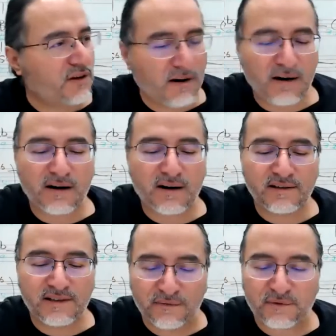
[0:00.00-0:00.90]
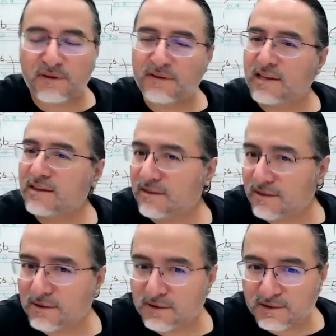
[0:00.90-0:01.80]
are different than
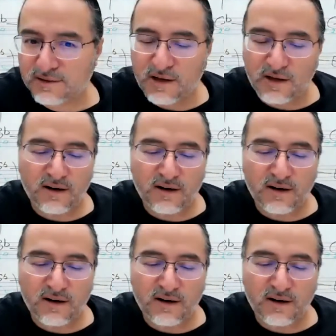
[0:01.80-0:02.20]
thirds,